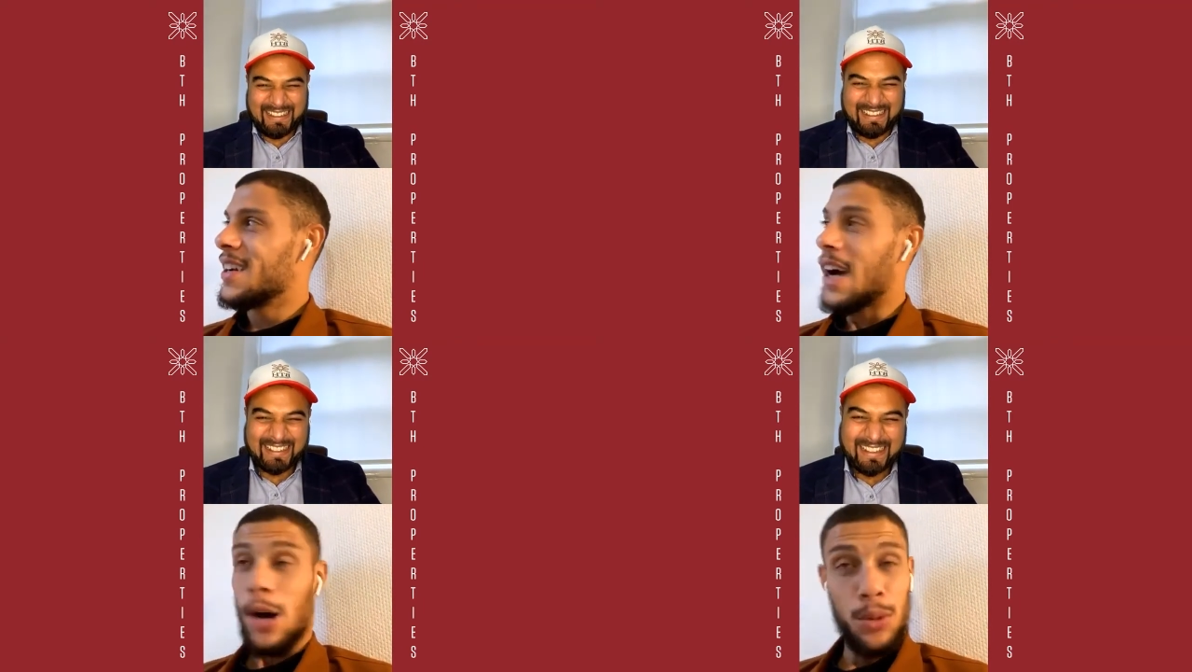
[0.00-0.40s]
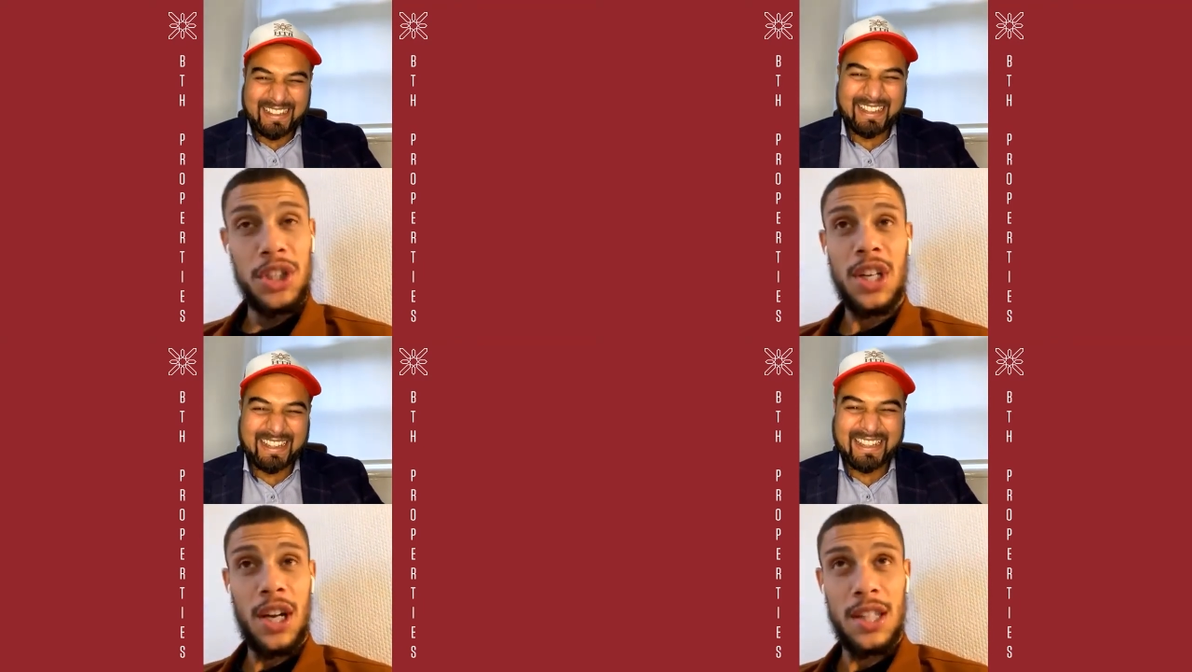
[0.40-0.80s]
Speaker 1: I
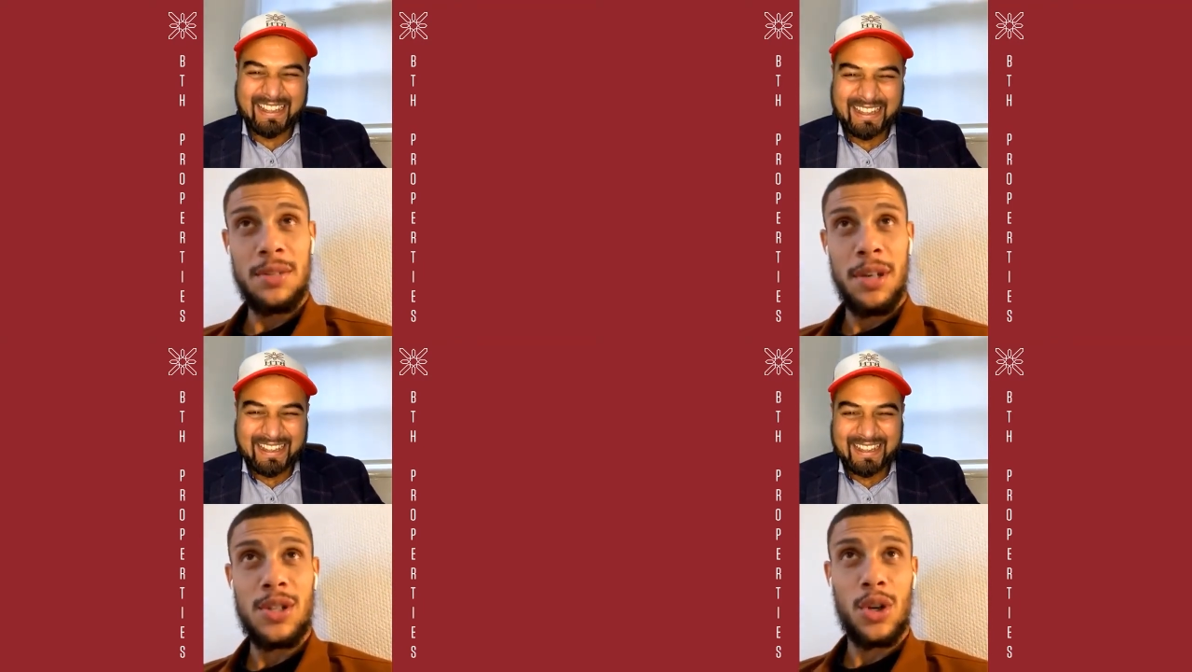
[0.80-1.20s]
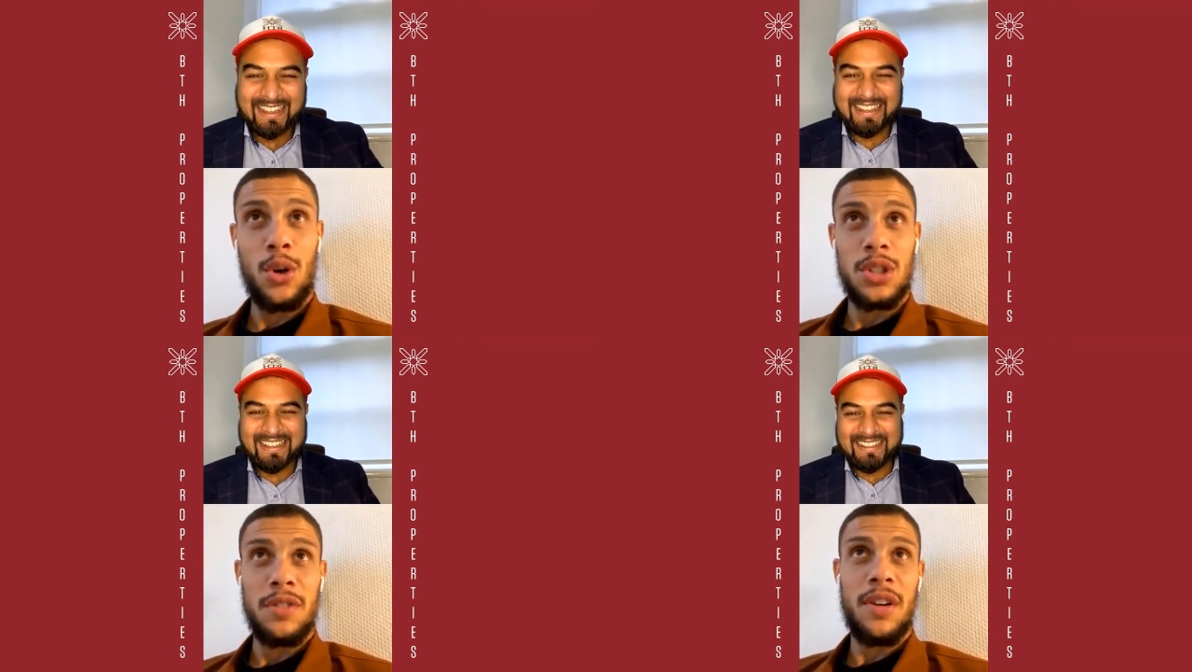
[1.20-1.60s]
wish I had him as a
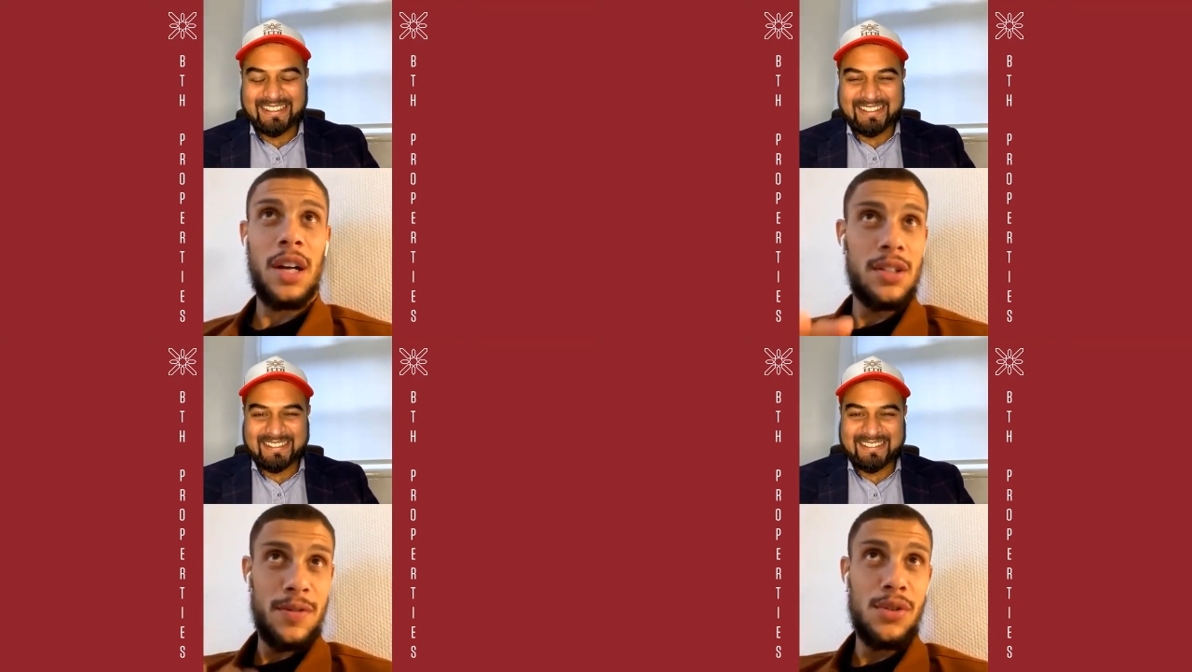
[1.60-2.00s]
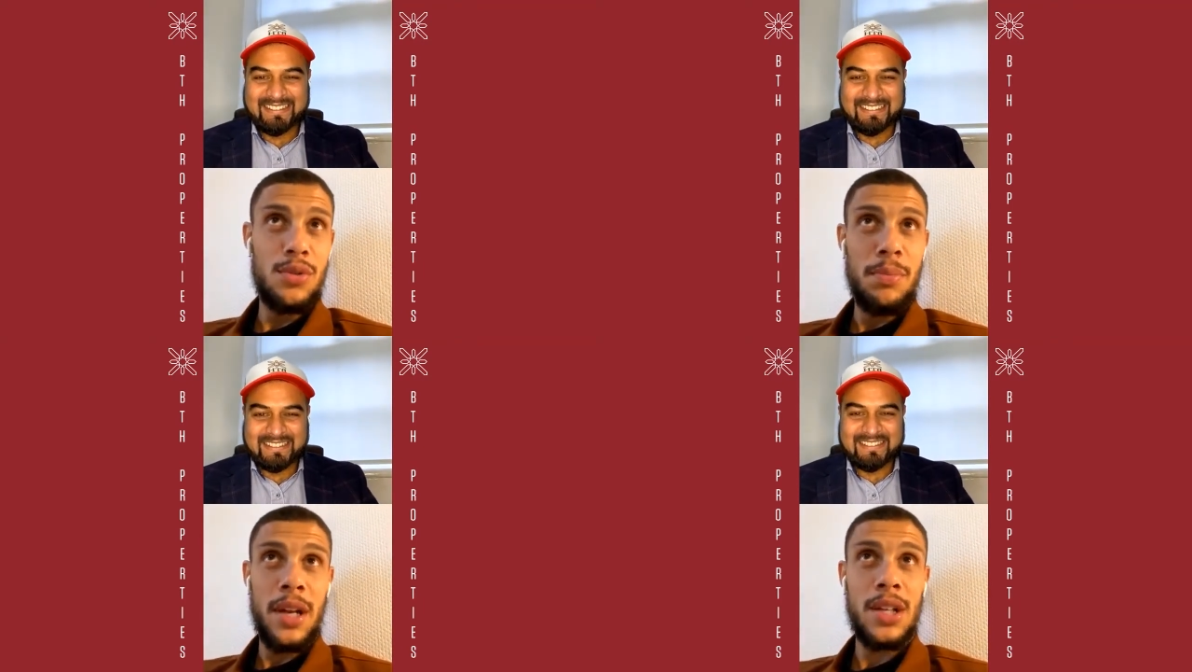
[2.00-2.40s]
coach. If I had few
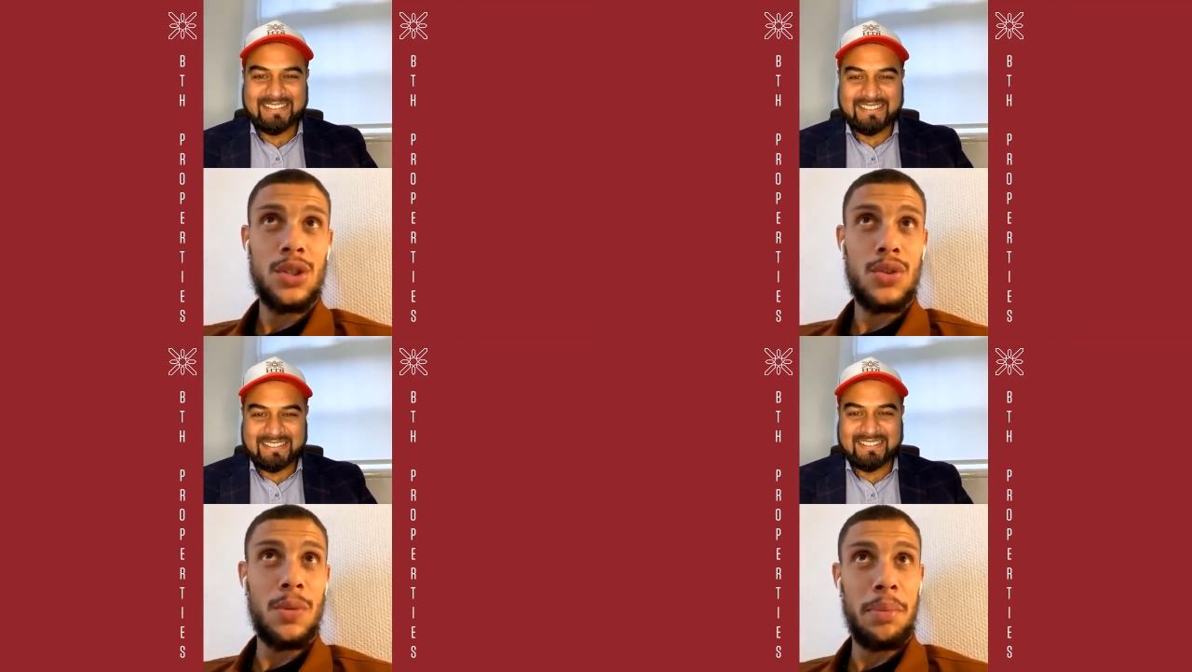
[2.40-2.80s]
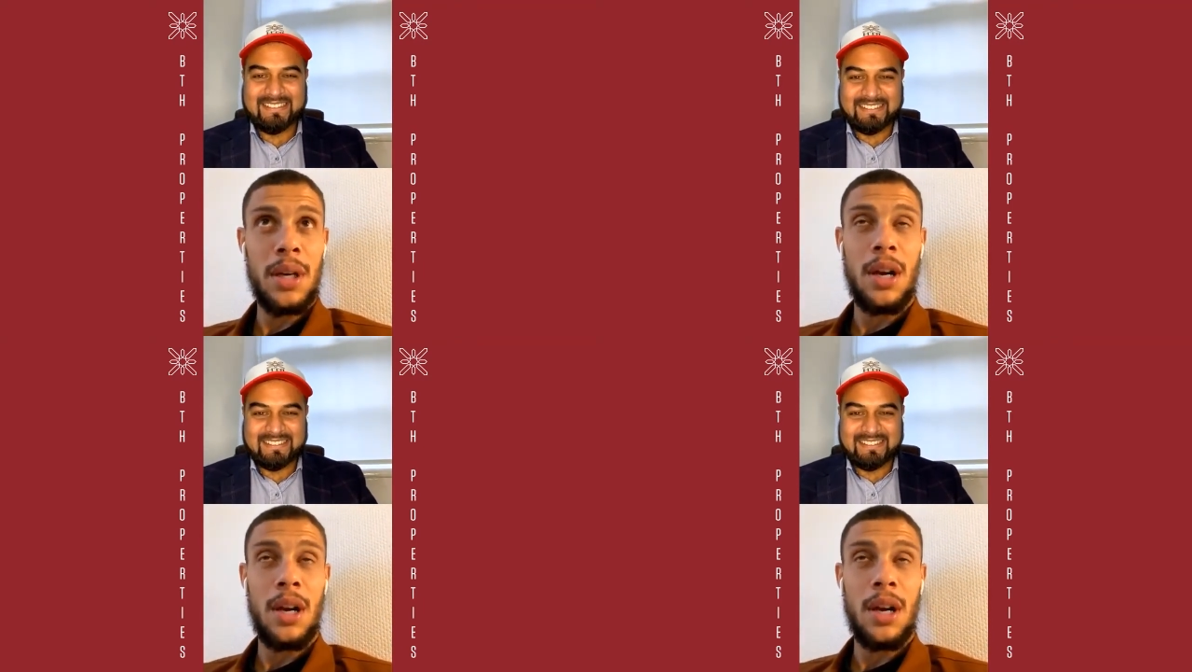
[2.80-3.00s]
manager to pick,